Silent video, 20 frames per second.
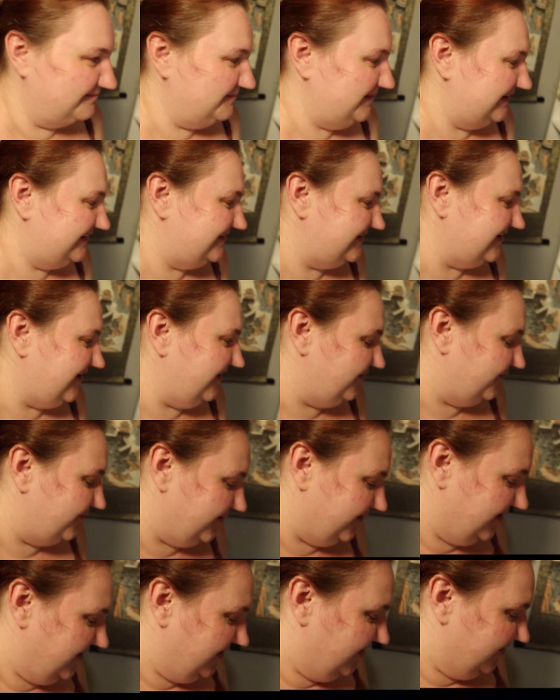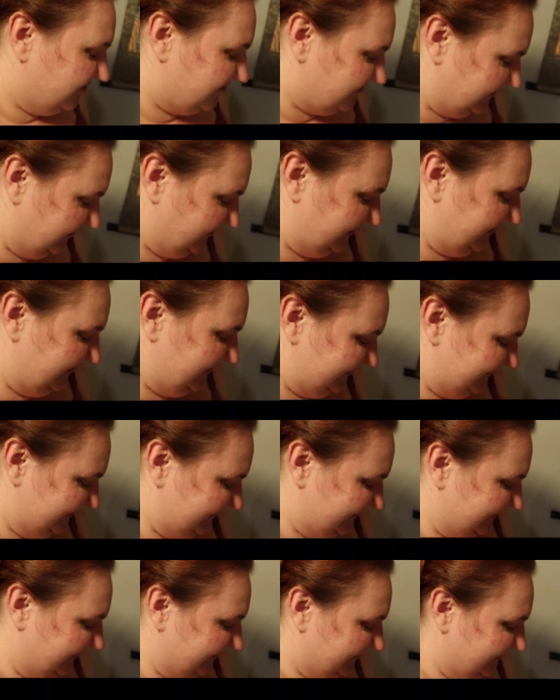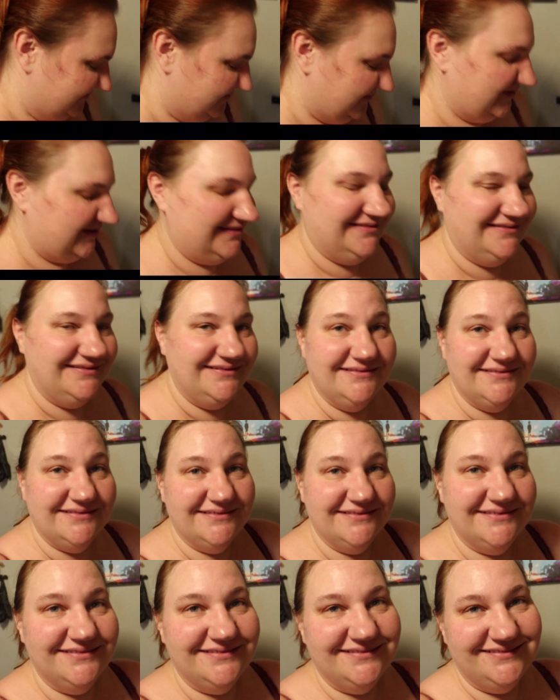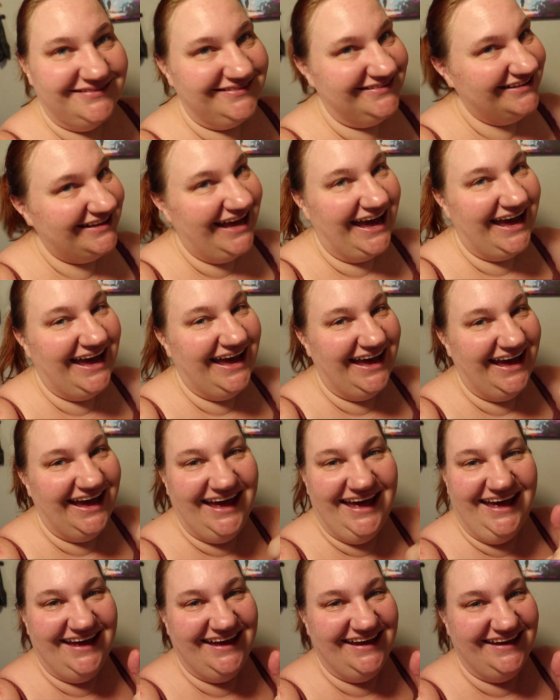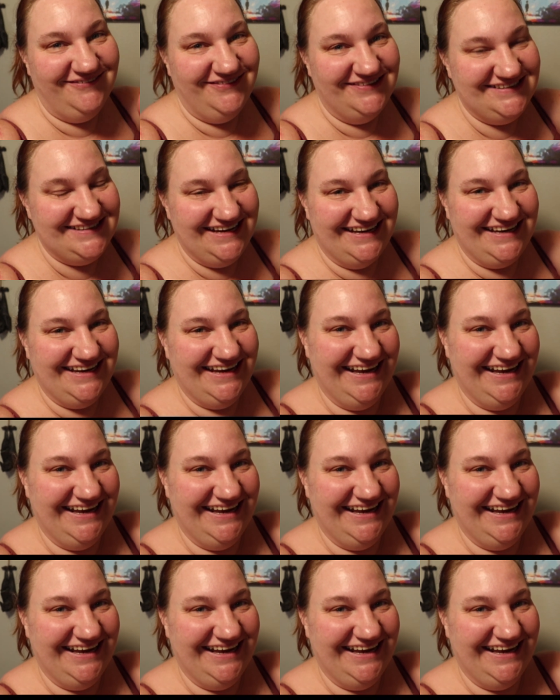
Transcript: amidst other series and things, but yay, we did